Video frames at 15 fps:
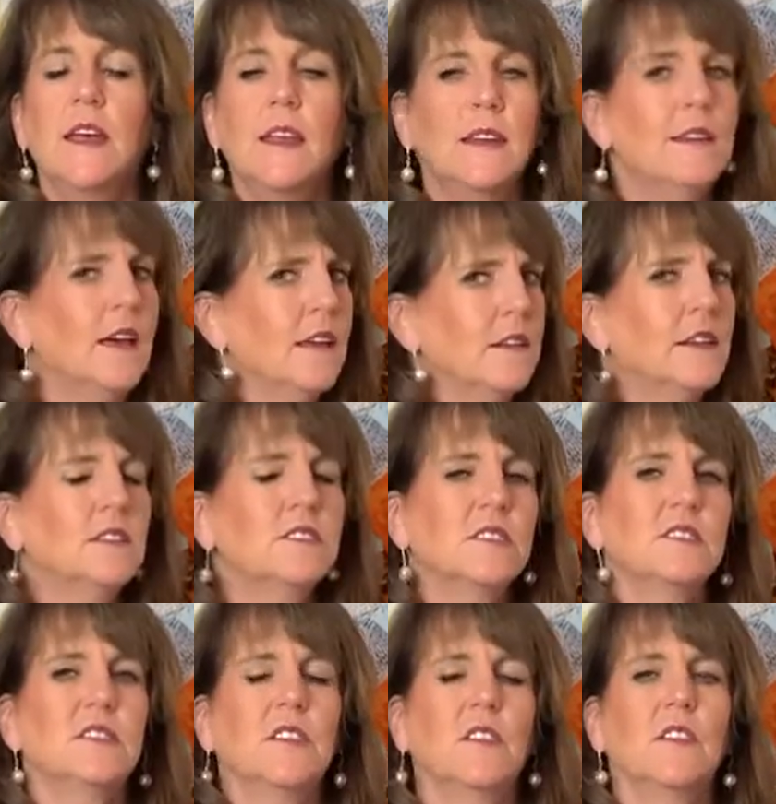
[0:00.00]
not
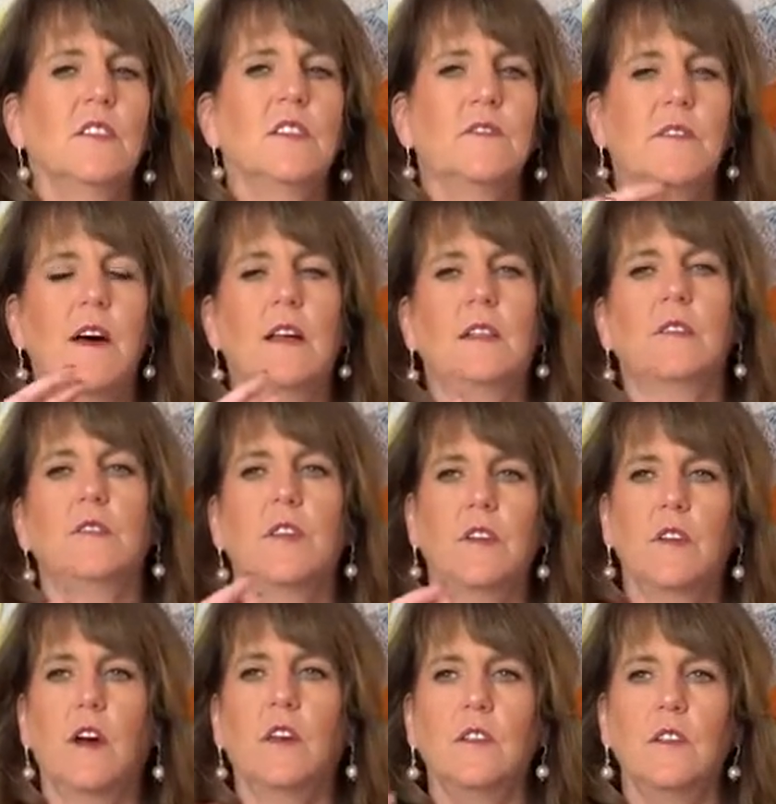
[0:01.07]
necessarily follow the
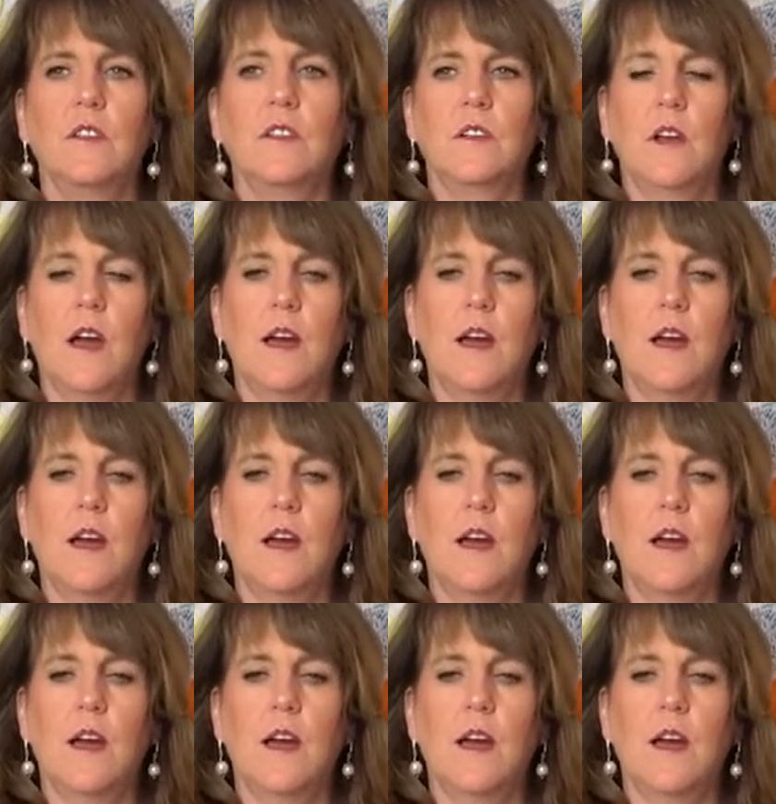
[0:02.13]
color